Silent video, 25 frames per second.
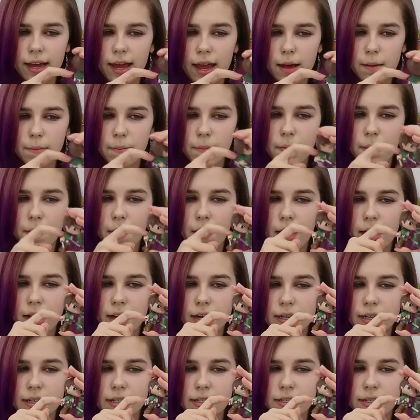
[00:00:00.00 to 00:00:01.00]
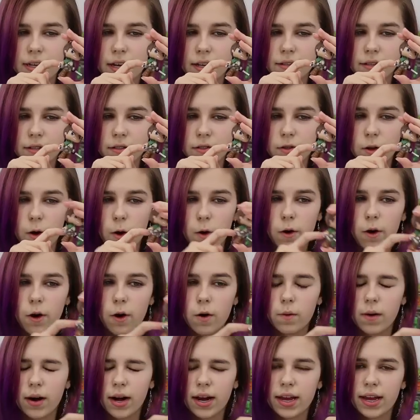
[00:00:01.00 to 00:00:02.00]
cape thing, and he's got the
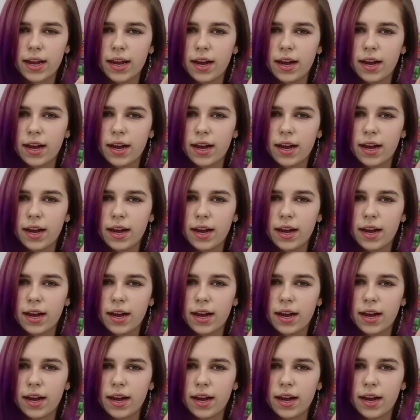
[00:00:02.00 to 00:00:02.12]
logo right